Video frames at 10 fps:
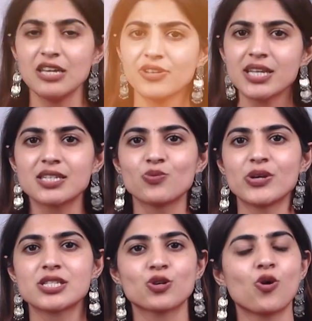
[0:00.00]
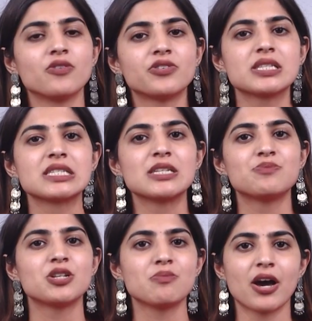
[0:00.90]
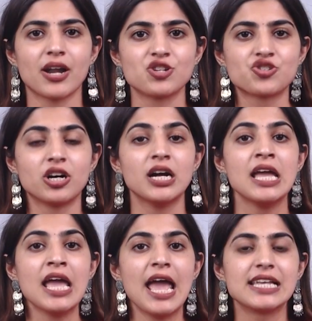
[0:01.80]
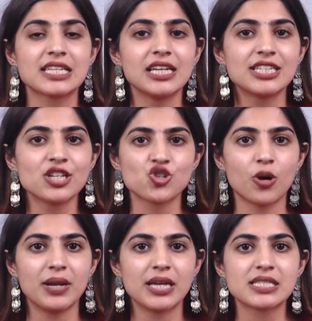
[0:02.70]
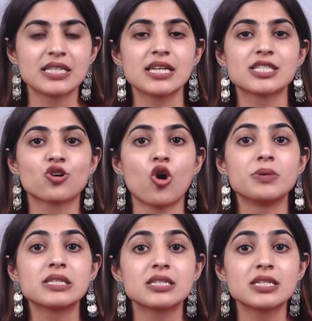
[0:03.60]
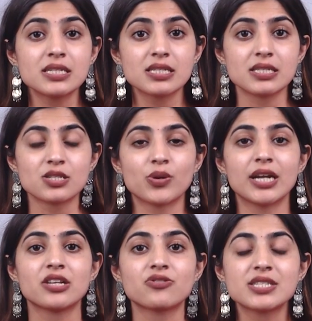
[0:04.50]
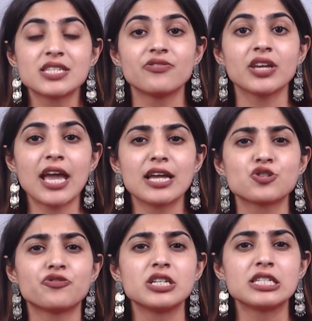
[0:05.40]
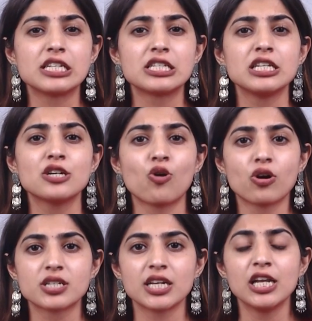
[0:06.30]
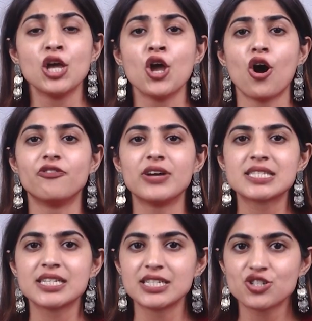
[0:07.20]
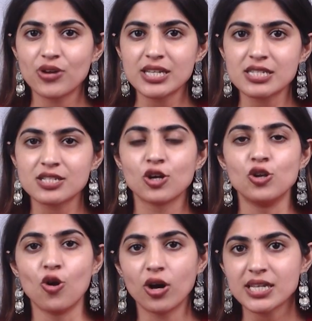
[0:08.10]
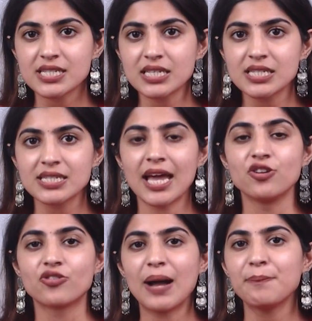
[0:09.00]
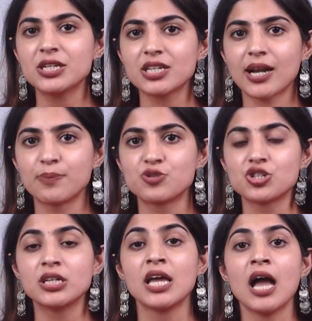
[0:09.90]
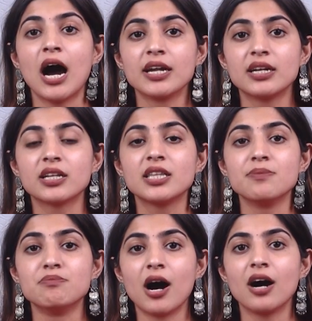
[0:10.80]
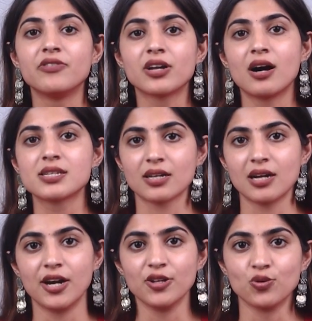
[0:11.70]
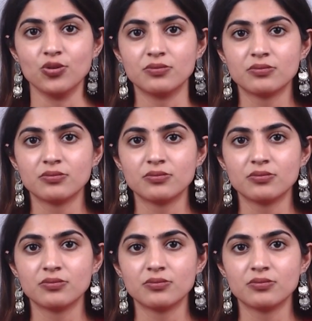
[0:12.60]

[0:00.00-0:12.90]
Even as investor confidence dipped in Maharashtra, escalating joblessness, the common citizens were at the receiving end of a deadly cocktail of vested interest, lawlessness, and rampant corruption under the Maha Aghadi rule.